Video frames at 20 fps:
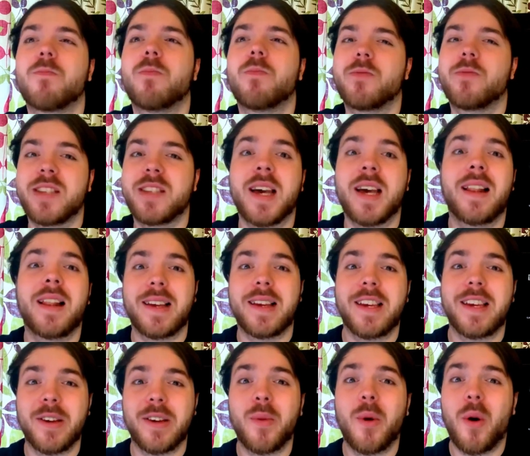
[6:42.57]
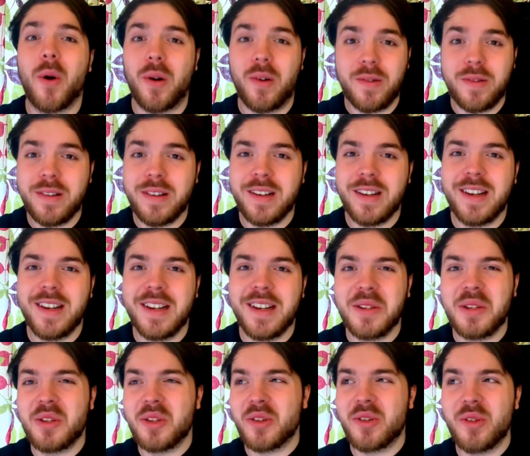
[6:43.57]
telling you all
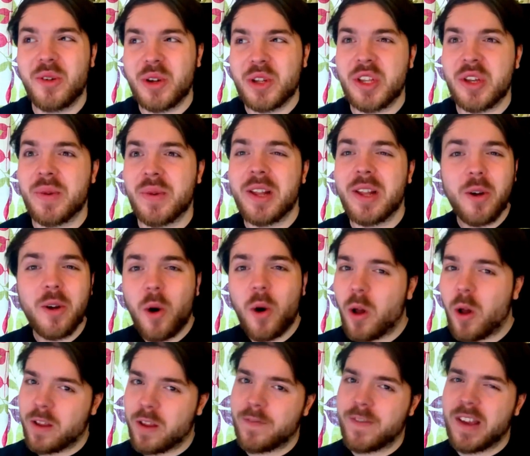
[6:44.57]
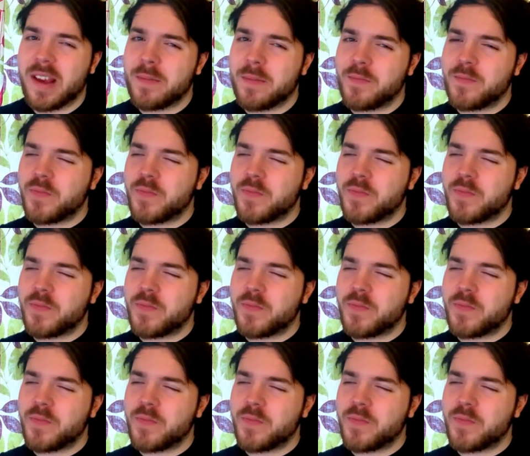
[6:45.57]
to go do it. Not all of you,